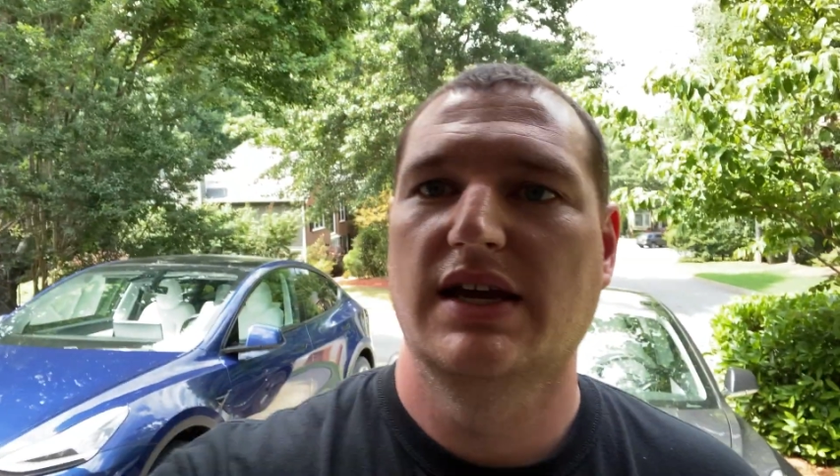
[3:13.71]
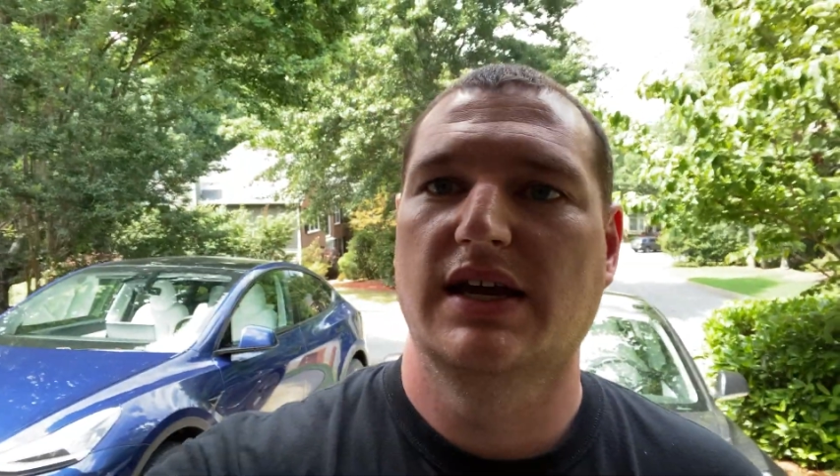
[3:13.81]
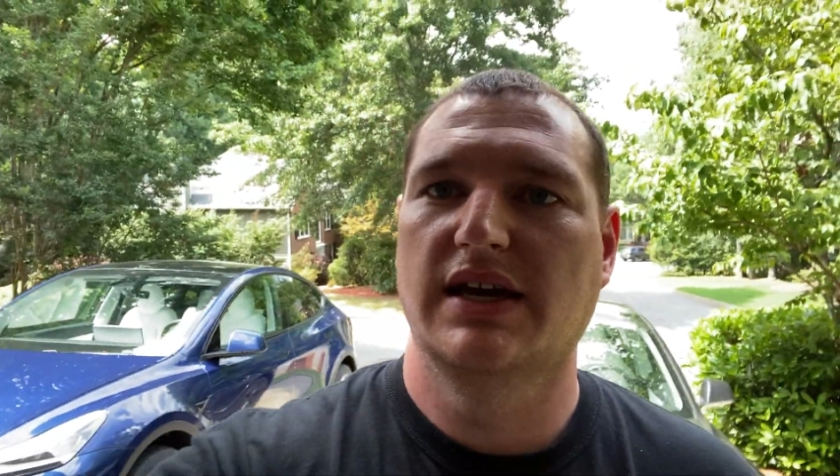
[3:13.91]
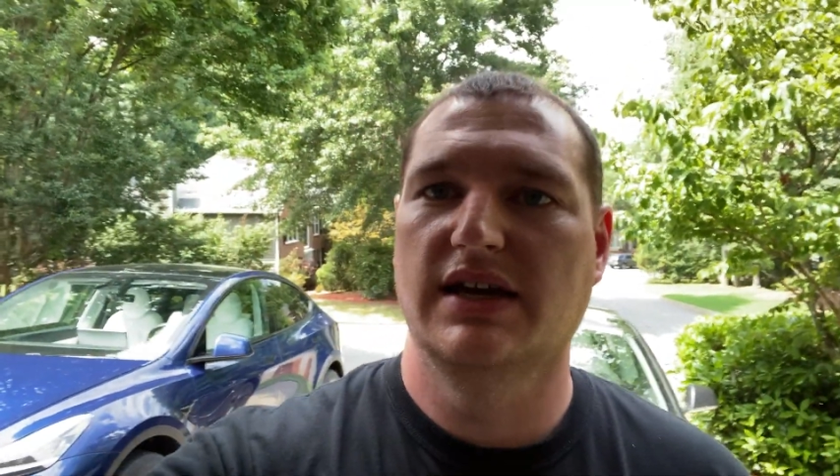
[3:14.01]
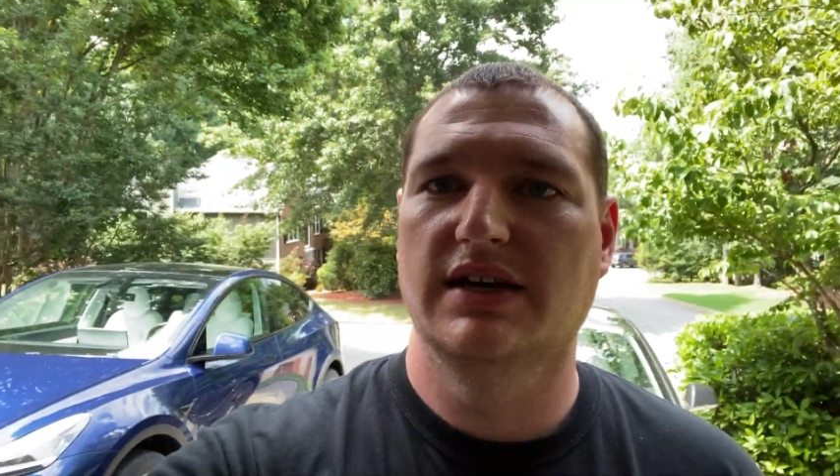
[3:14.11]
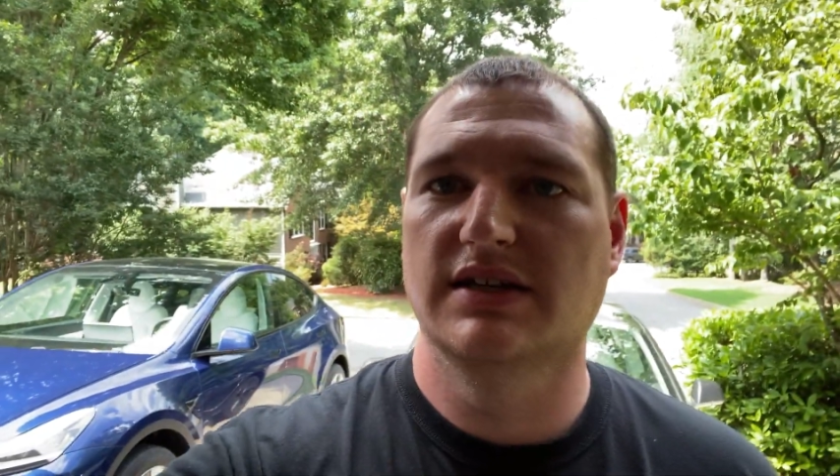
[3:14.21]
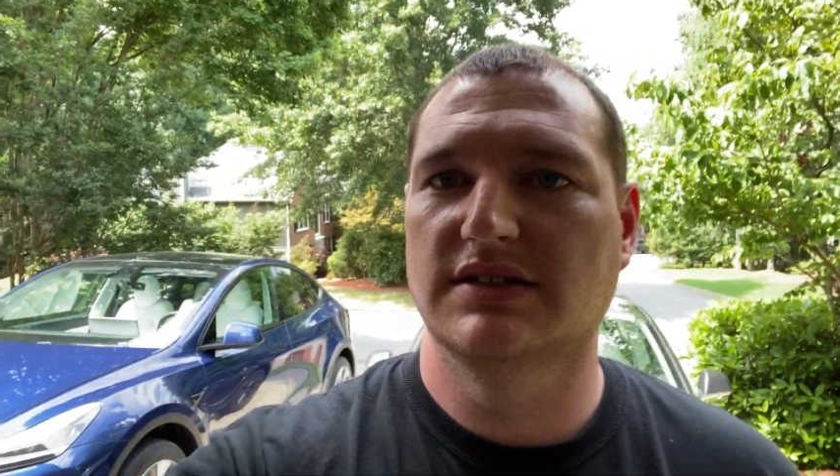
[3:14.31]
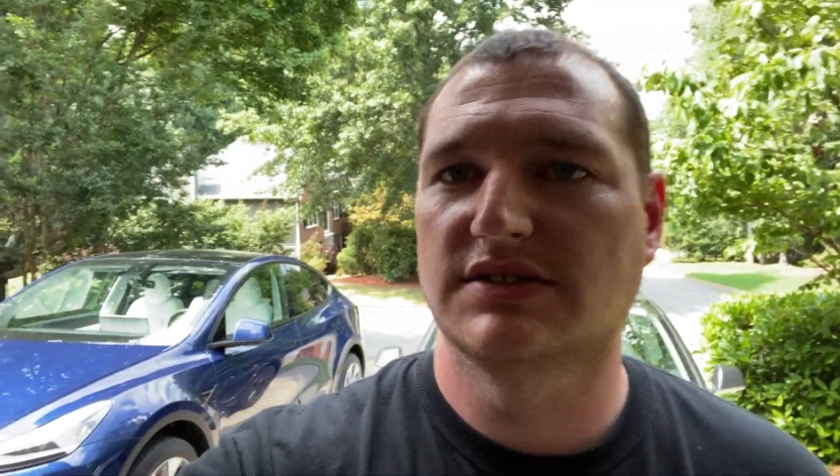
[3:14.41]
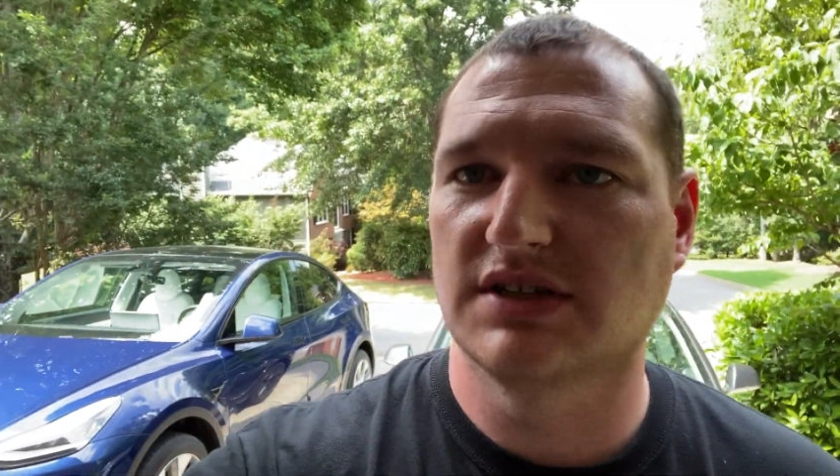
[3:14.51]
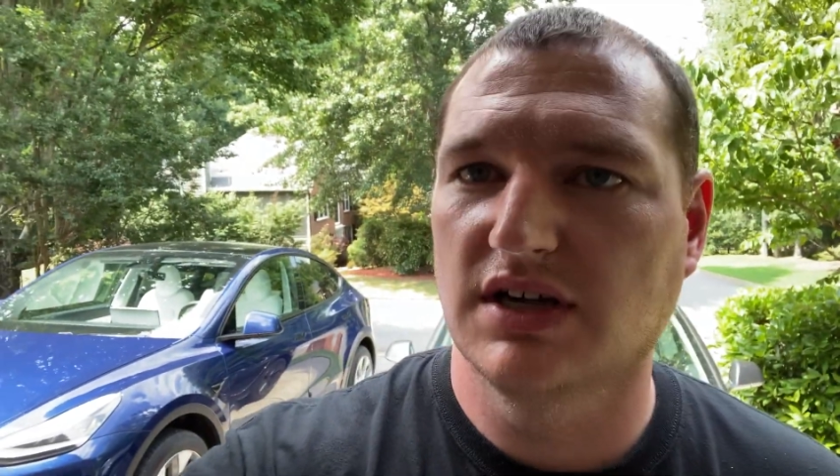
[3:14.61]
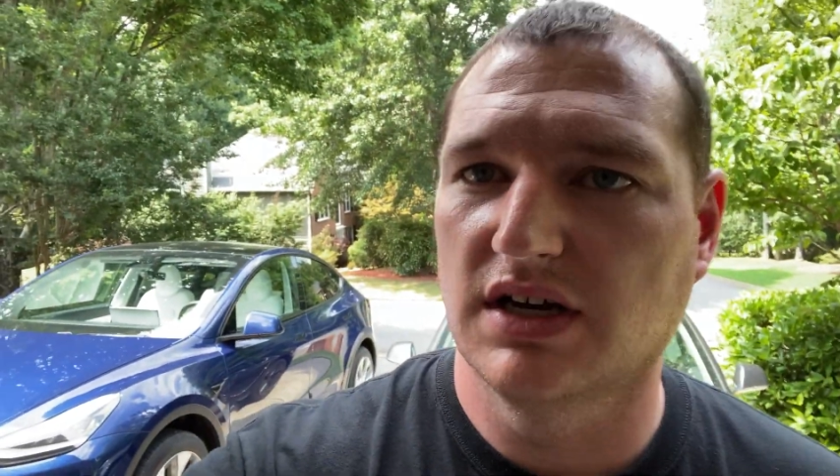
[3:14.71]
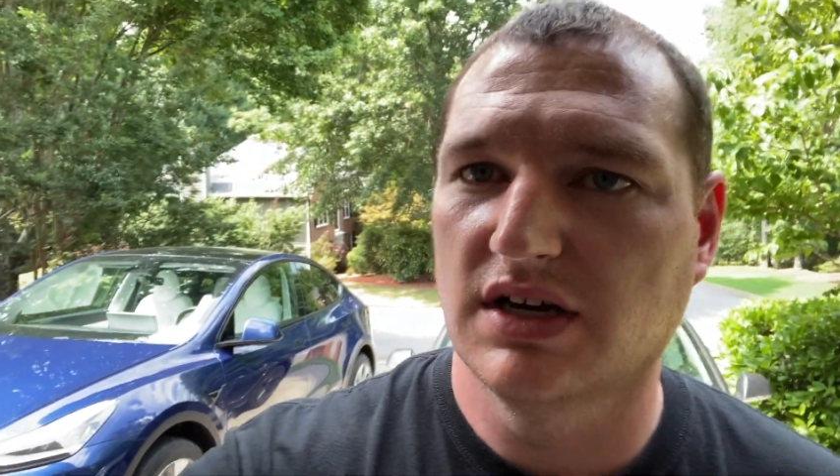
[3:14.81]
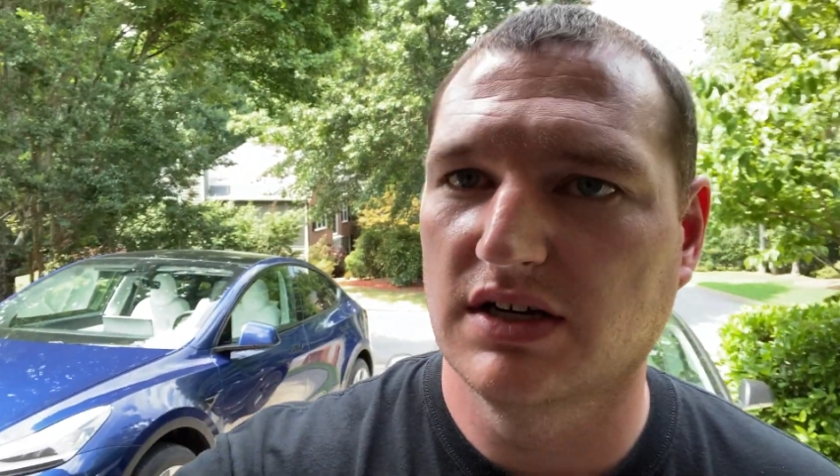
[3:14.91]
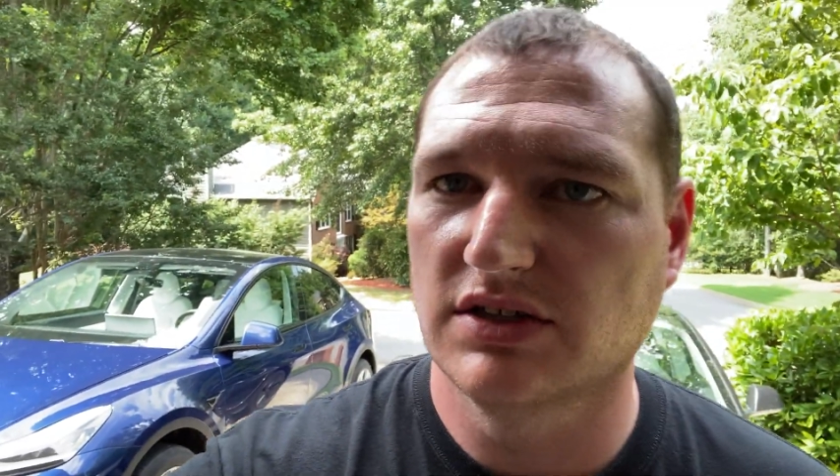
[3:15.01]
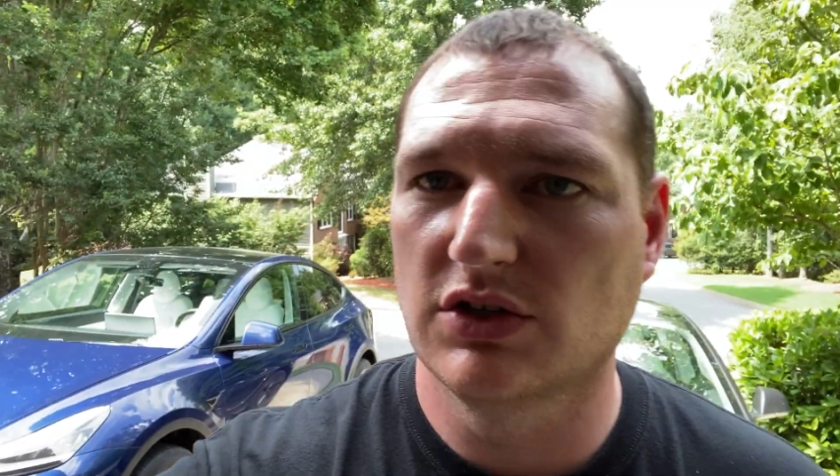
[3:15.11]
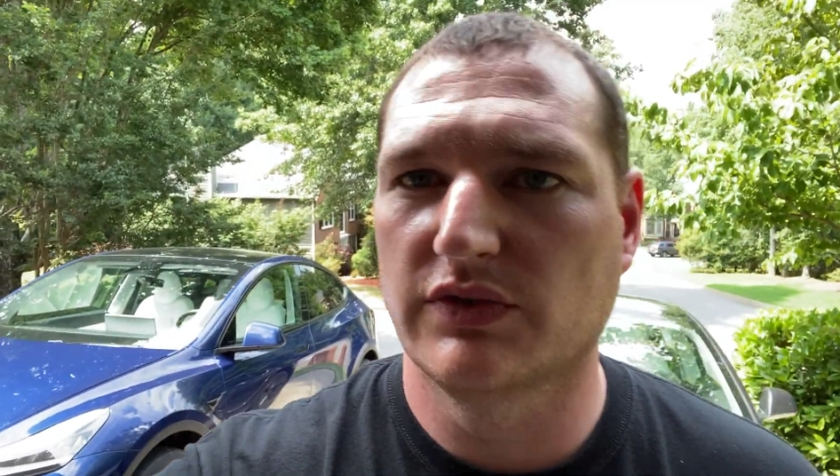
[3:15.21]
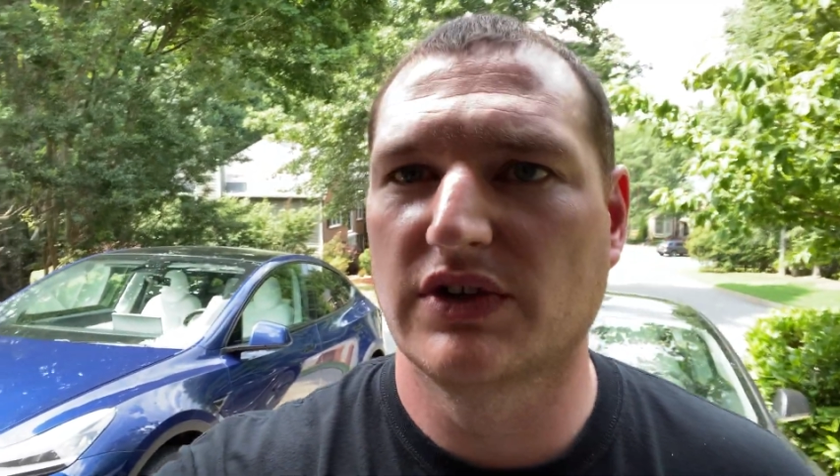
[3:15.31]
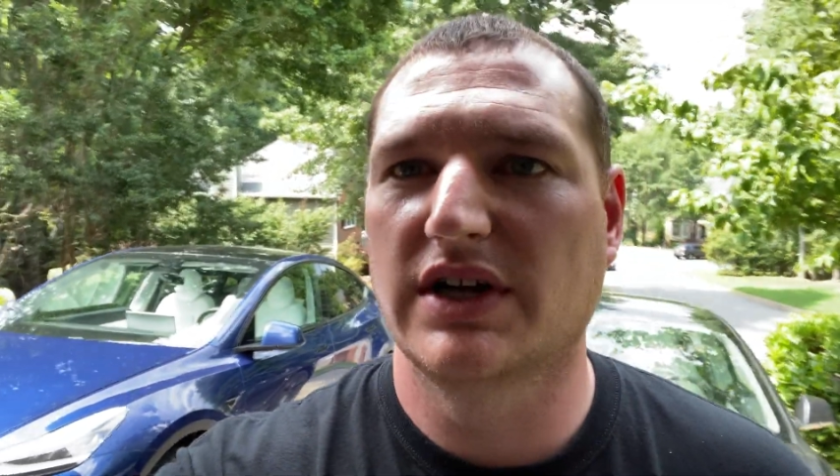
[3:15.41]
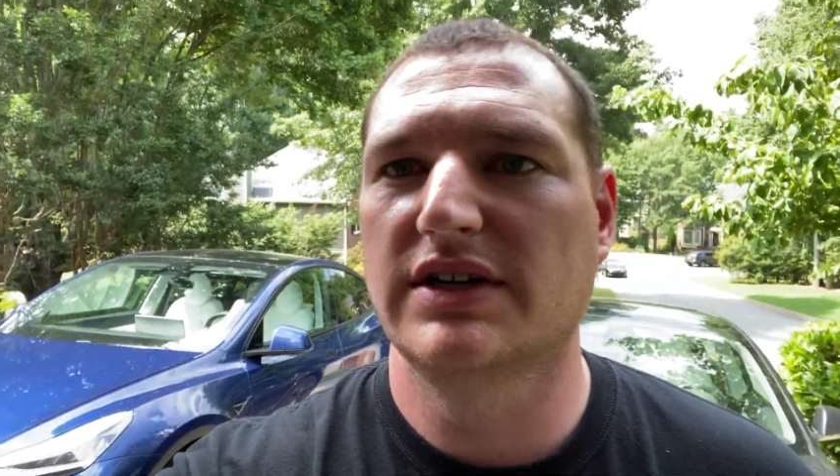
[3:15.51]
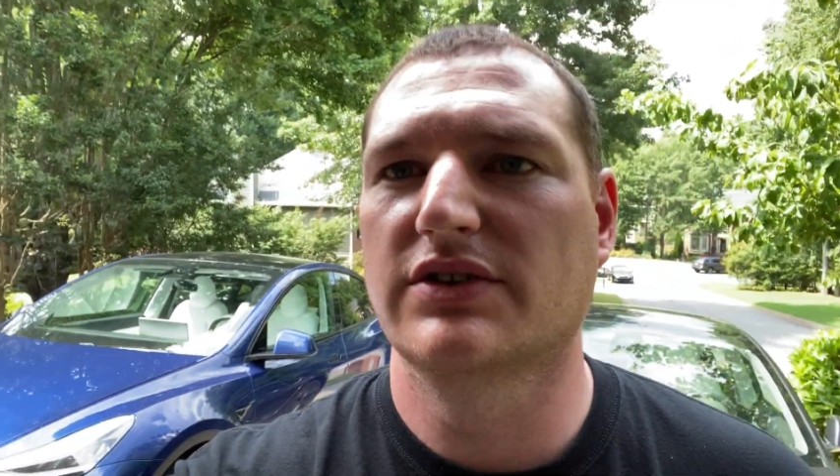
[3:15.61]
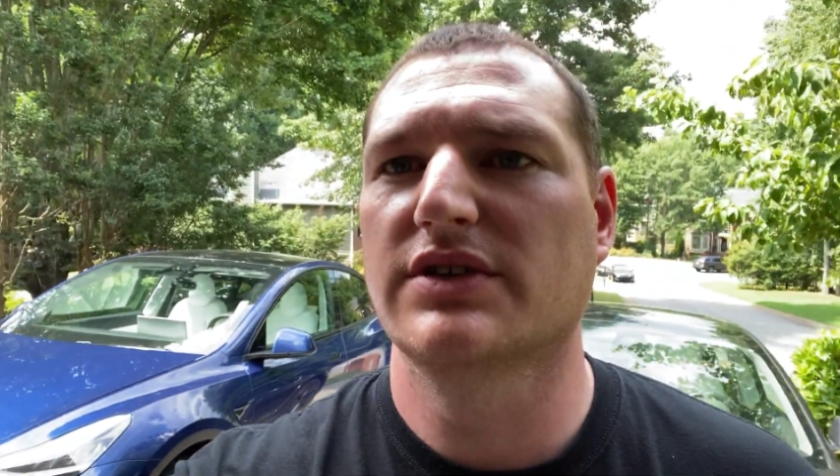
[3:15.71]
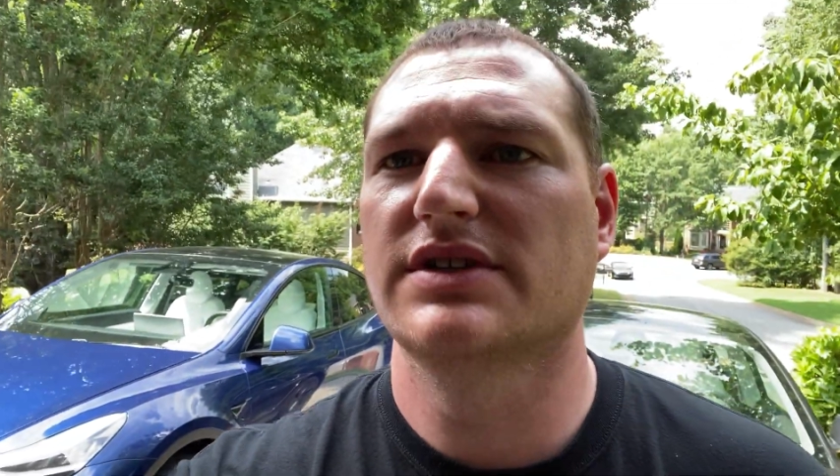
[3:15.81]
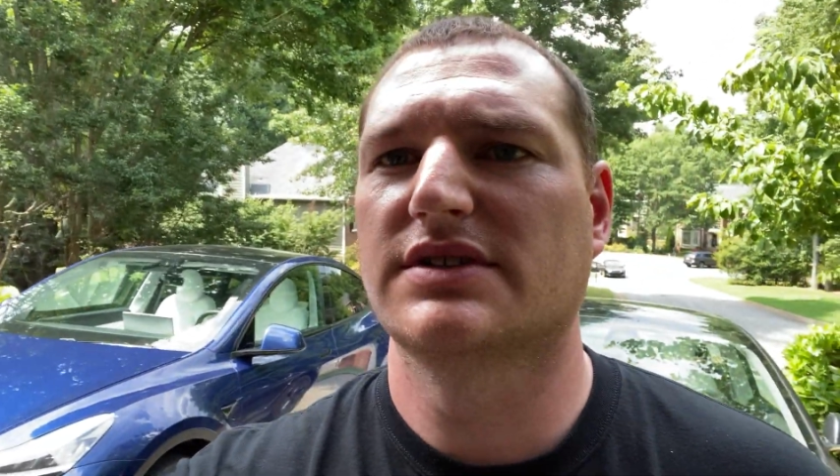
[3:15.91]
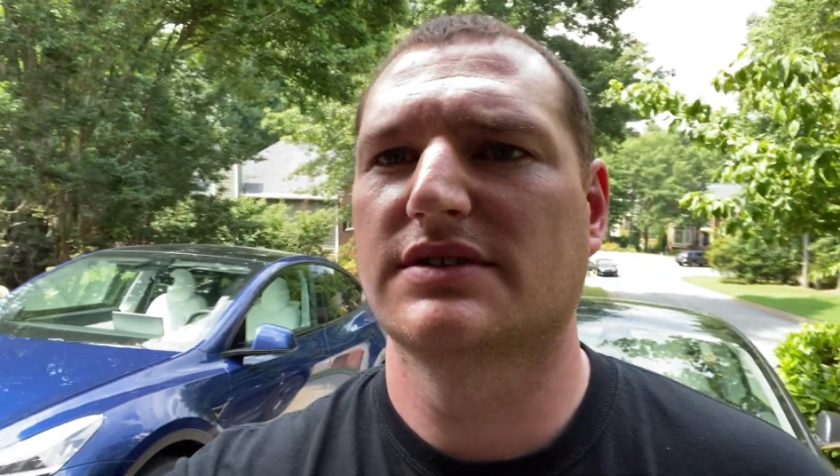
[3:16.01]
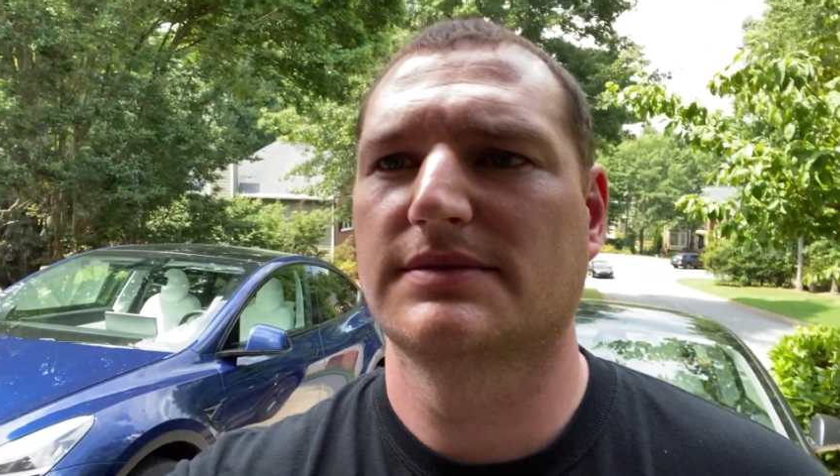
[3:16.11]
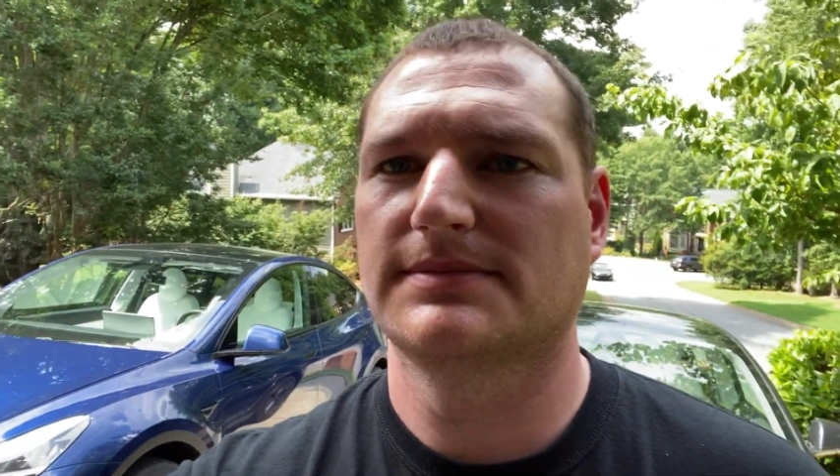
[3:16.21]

and a little over 90 degrees.